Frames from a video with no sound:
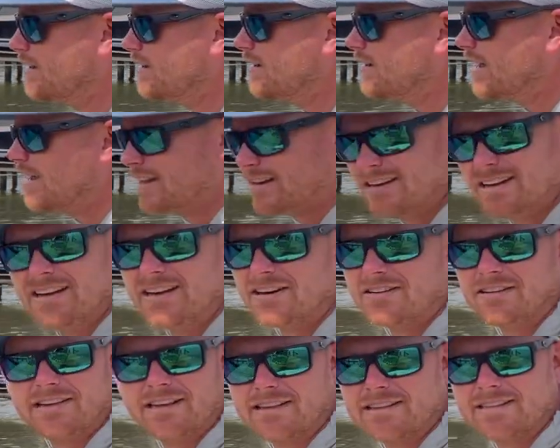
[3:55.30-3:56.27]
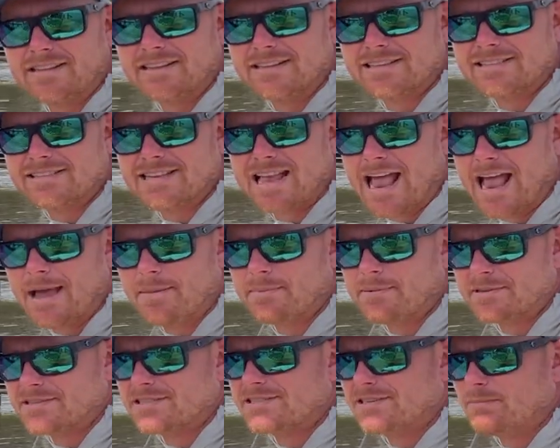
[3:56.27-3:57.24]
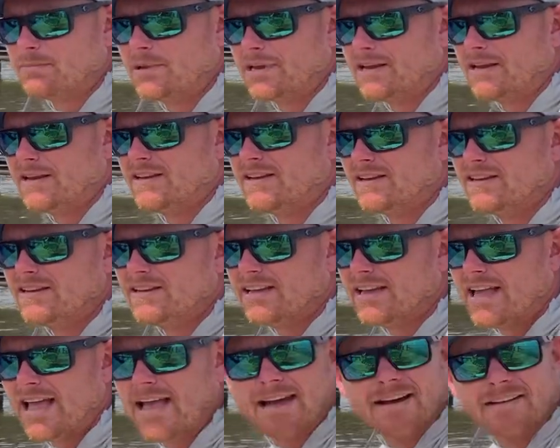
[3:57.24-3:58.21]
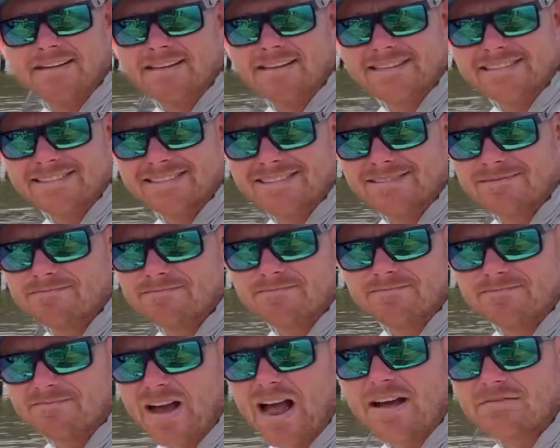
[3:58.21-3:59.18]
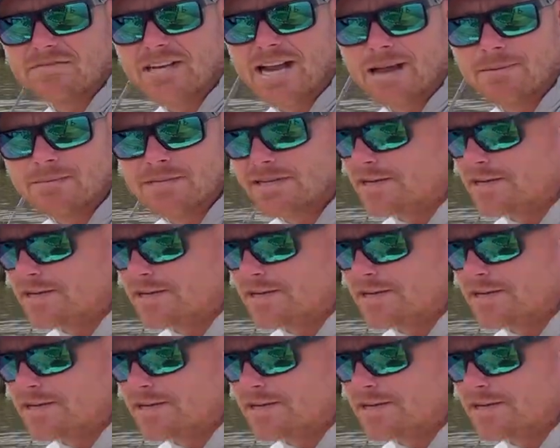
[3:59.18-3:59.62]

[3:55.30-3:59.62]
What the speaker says: like literally, this happens to me at least 5 times